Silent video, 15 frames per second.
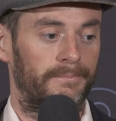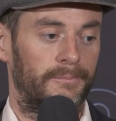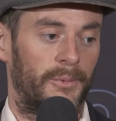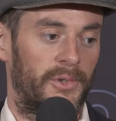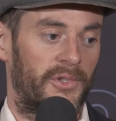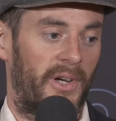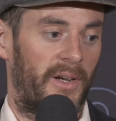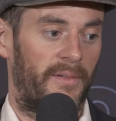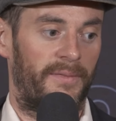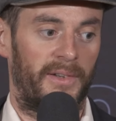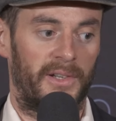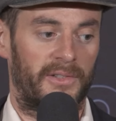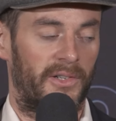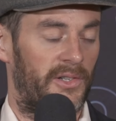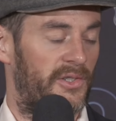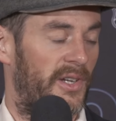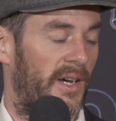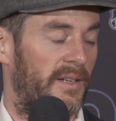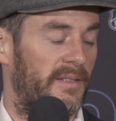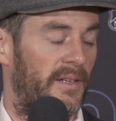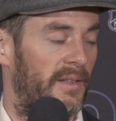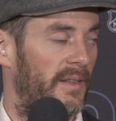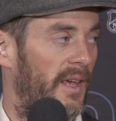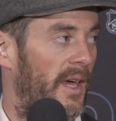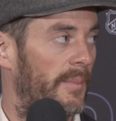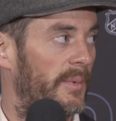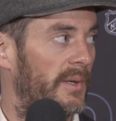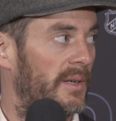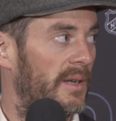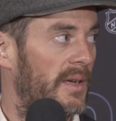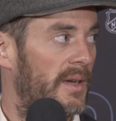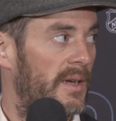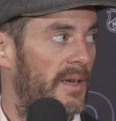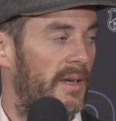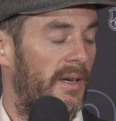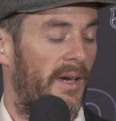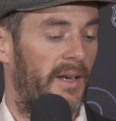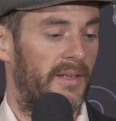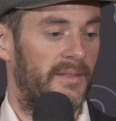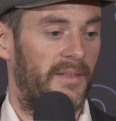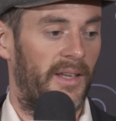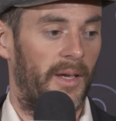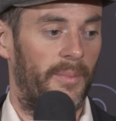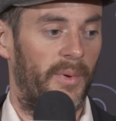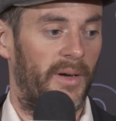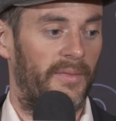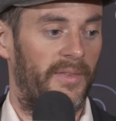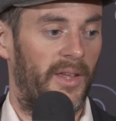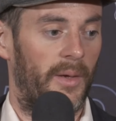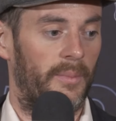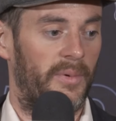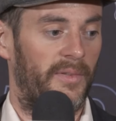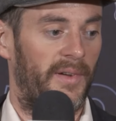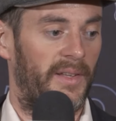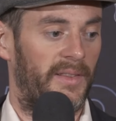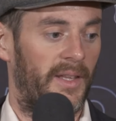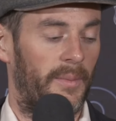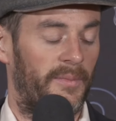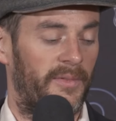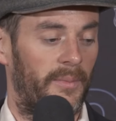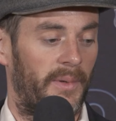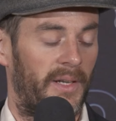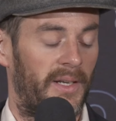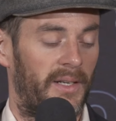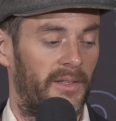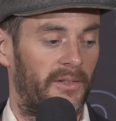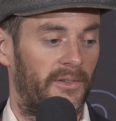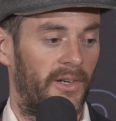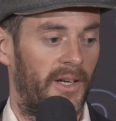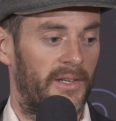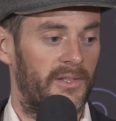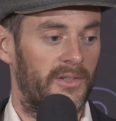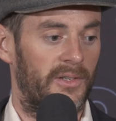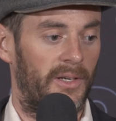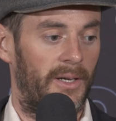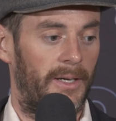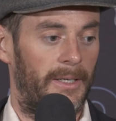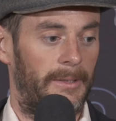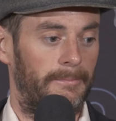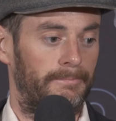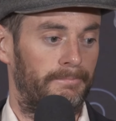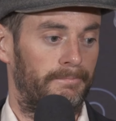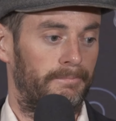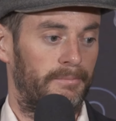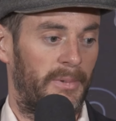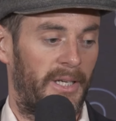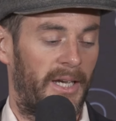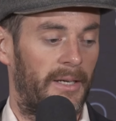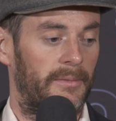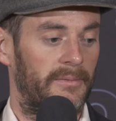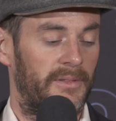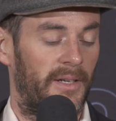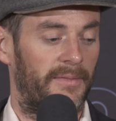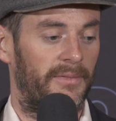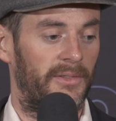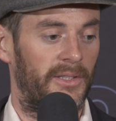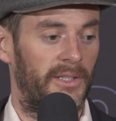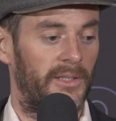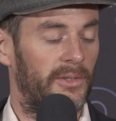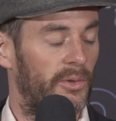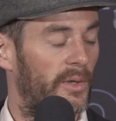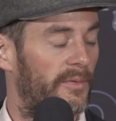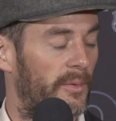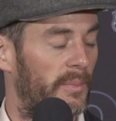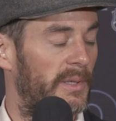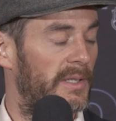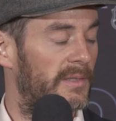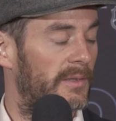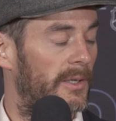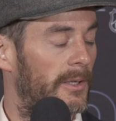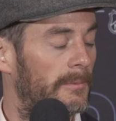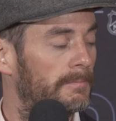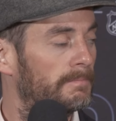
We're trying to finish our checks on them and kind of stay above them, prevent them from getting in the rush. But yeah, definitely two different beasts there.